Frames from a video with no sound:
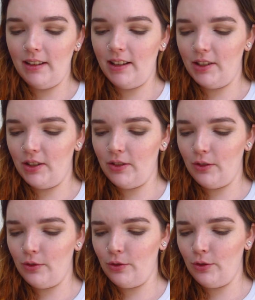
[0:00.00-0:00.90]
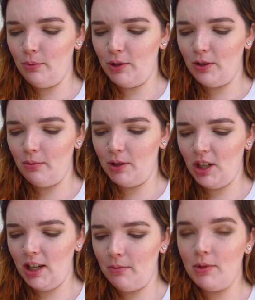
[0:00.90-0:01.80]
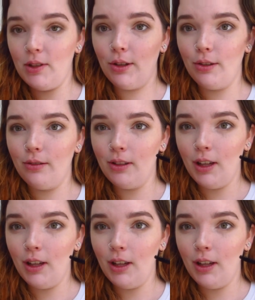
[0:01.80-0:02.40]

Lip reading: and just super cheap, so